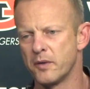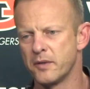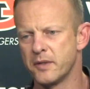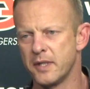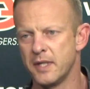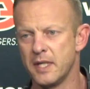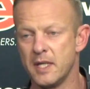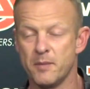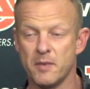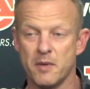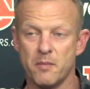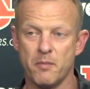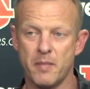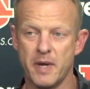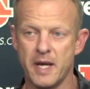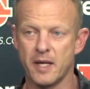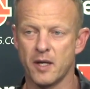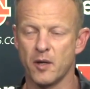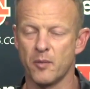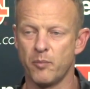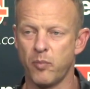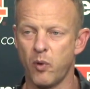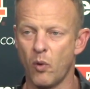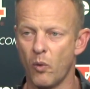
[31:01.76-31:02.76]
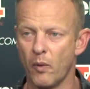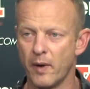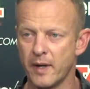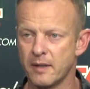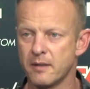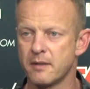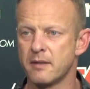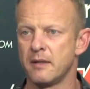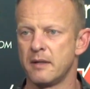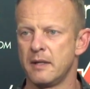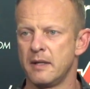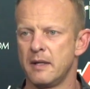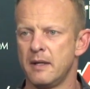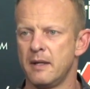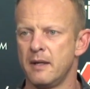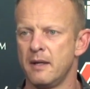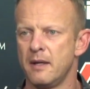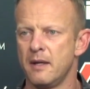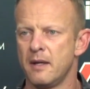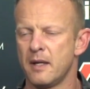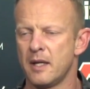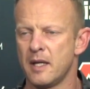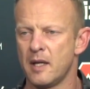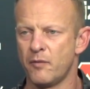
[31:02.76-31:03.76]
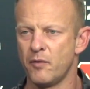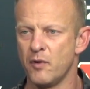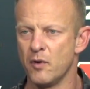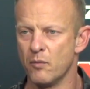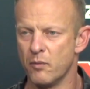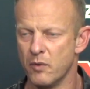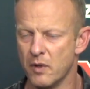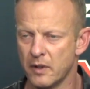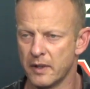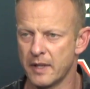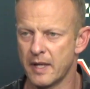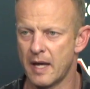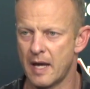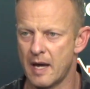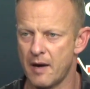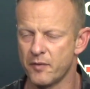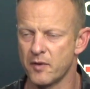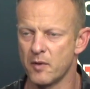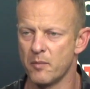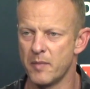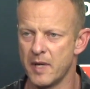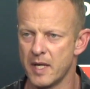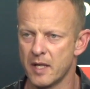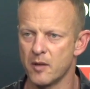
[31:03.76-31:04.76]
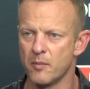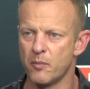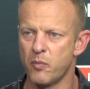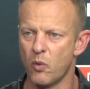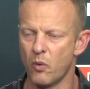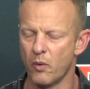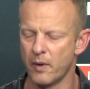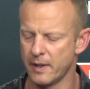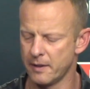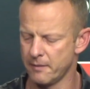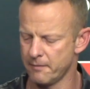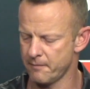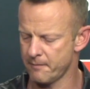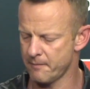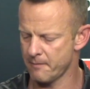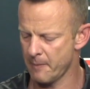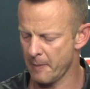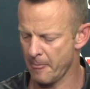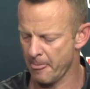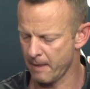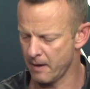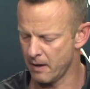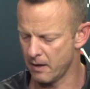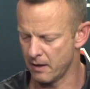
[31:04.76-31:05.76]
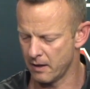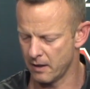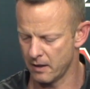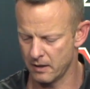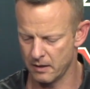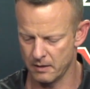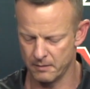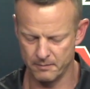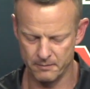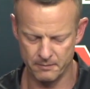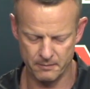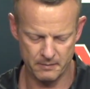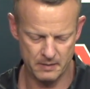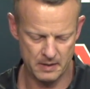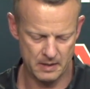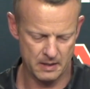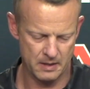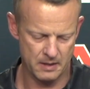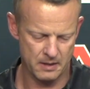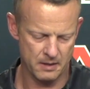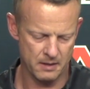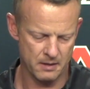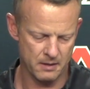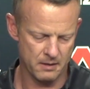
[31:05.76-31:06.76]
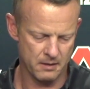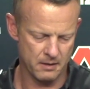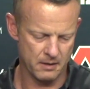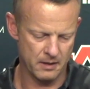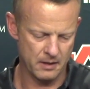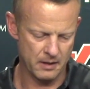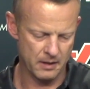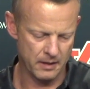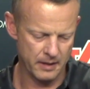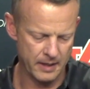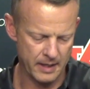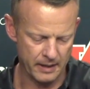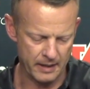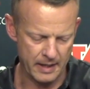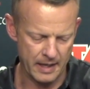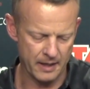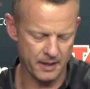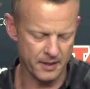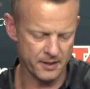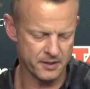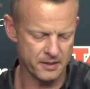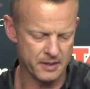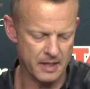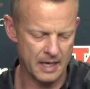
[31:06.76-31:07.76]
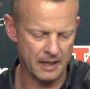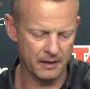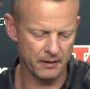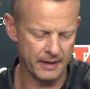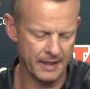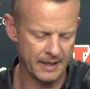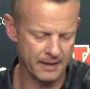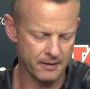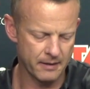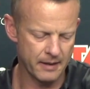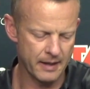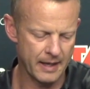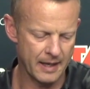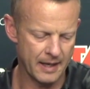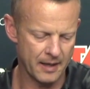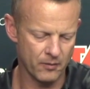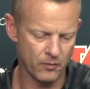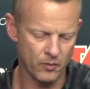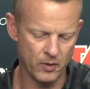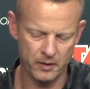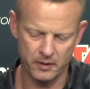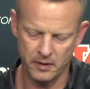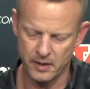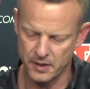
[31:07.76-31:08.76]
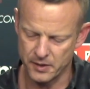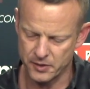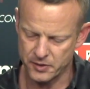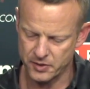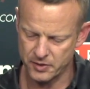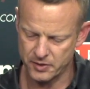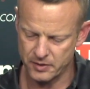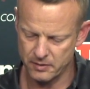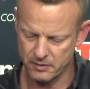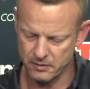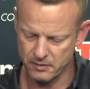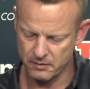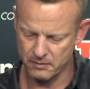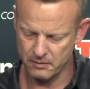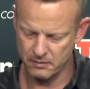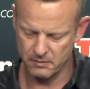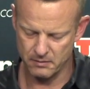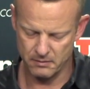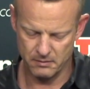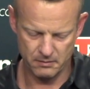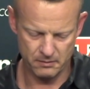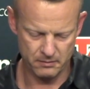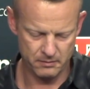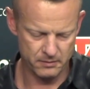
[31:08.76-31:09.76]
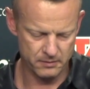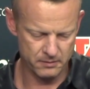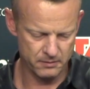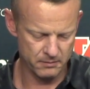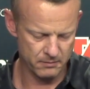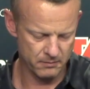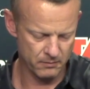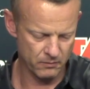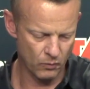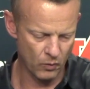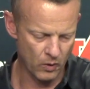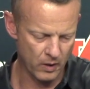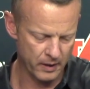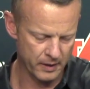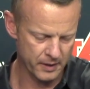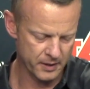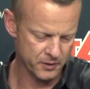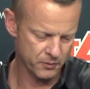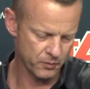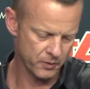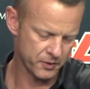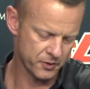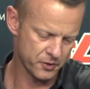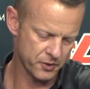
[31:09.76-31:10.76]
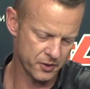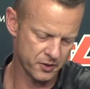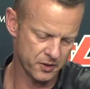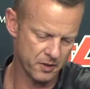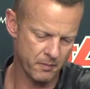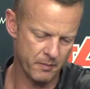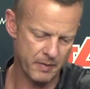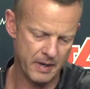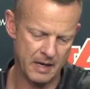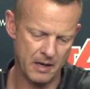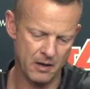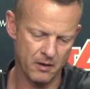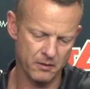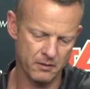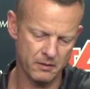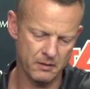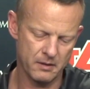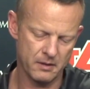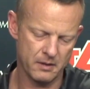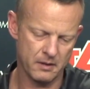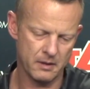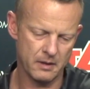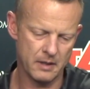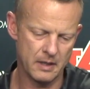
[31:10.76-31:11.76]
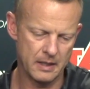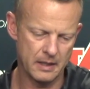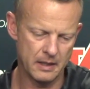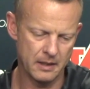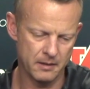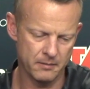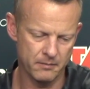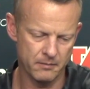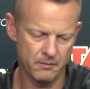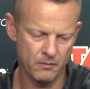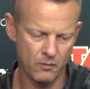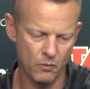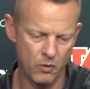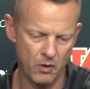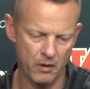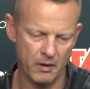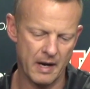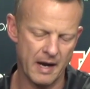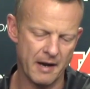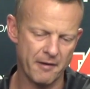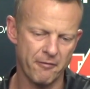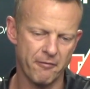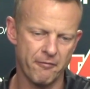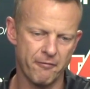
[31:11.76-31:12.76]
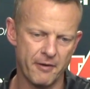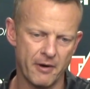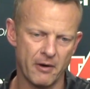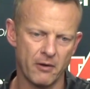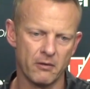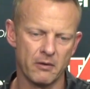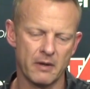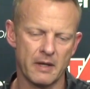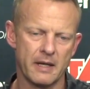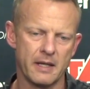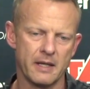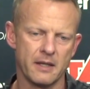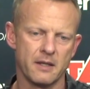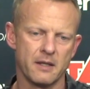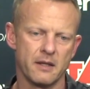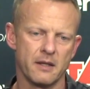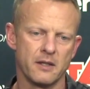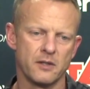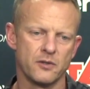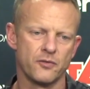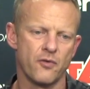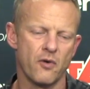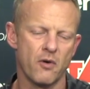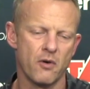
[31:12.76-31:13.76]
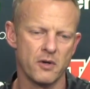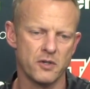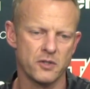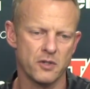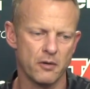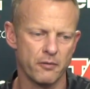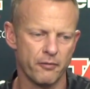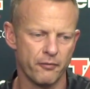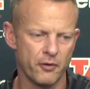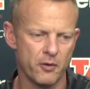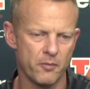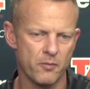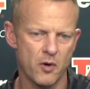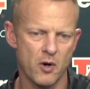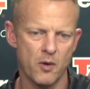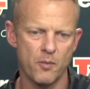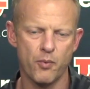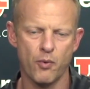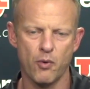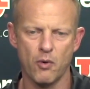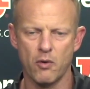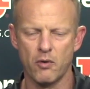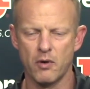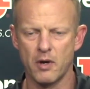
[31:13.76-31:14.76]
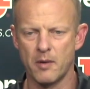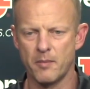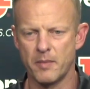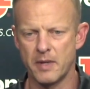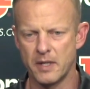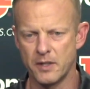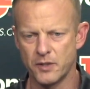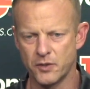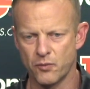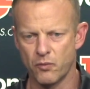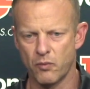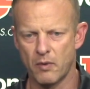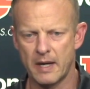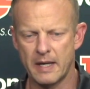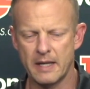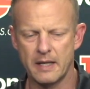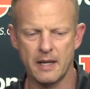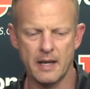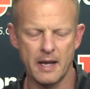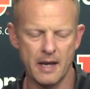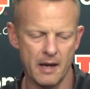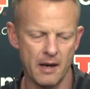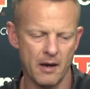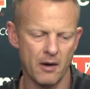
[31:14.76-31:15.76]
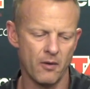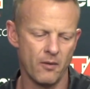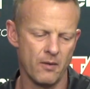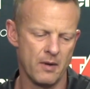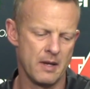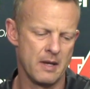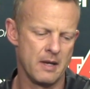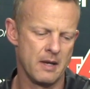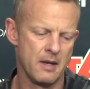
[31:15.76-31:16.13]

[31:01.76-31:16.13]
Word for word: team and make a point if you really have to make a point. Um, uh, and, and it's not like that. What this was was just about um, where I felt like, as far as our football program is right now,